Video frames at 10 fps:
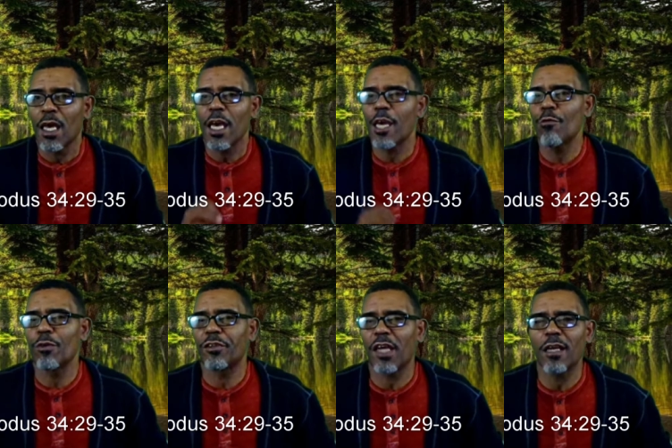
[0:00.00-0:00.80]
he
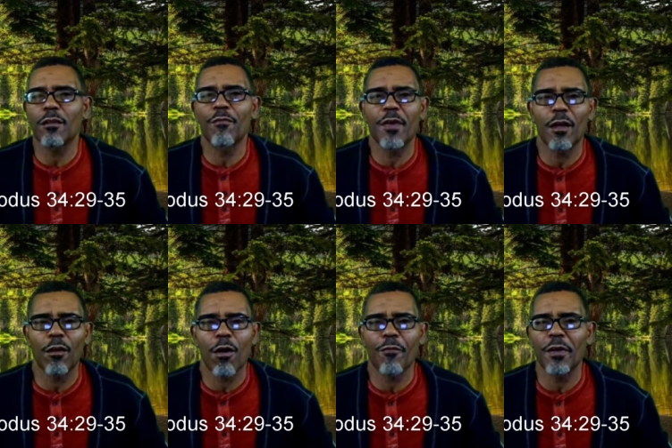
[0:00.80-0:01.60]
would take the veil
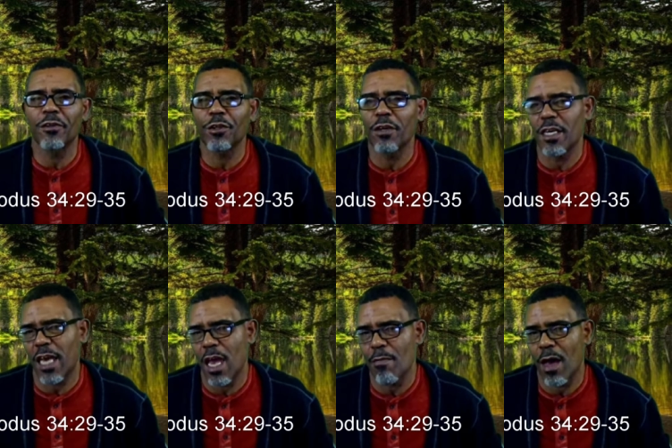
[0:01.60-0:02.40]
off until he
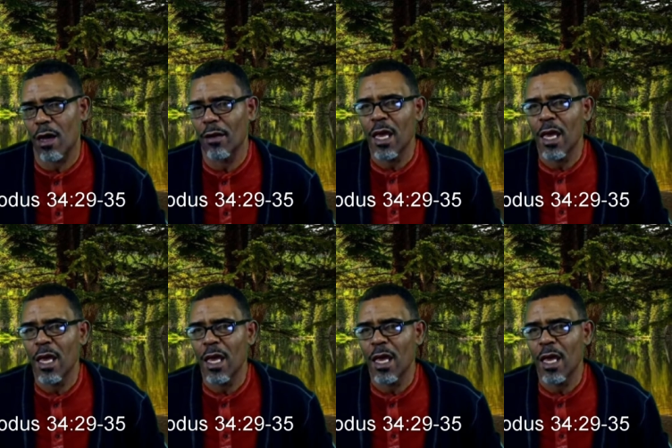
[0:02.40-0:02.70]
came out,